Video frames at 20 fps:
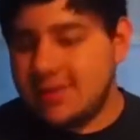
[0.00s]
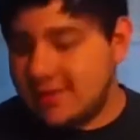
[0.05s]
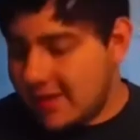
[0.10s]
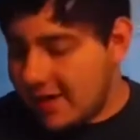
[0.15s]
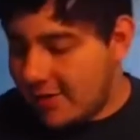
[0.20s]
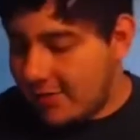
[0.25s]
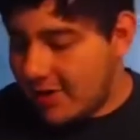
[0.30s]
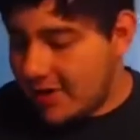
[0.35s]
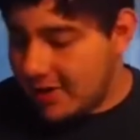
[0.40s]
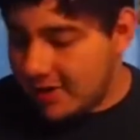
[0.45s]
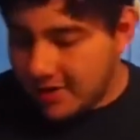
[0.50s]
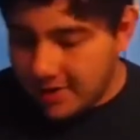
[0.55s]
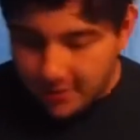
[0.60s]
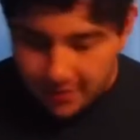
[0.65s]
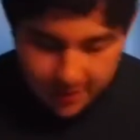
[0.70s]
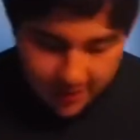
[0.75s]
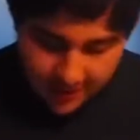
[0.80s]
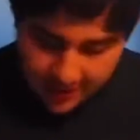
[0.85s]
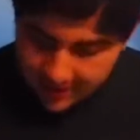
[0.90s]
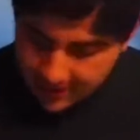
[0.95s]
Jerbear
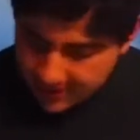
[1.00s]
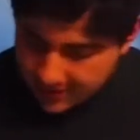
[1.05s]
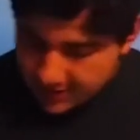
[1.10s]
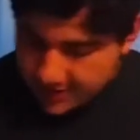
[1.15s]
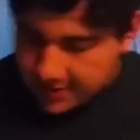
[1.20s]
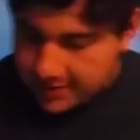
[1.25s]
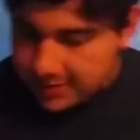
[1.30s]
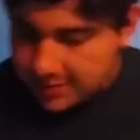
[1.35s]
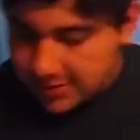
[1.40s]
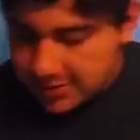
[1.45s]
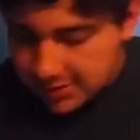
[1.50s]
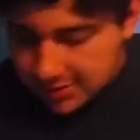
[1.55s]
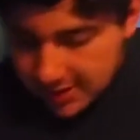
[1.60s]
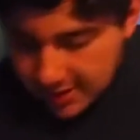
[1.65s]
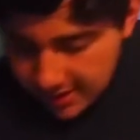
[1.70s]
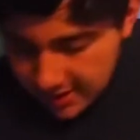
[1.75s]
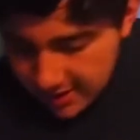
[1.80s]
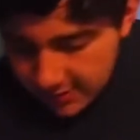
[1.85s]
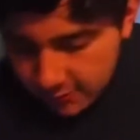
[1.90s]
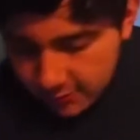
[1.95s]
here, and
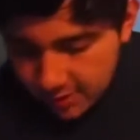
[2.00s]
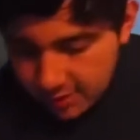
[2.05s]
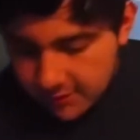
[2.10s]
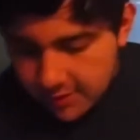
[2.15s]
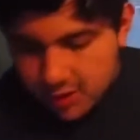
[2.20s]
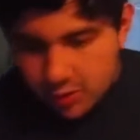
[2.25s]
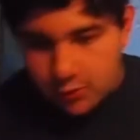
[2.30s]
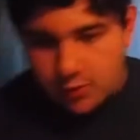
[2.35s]
today we're going to be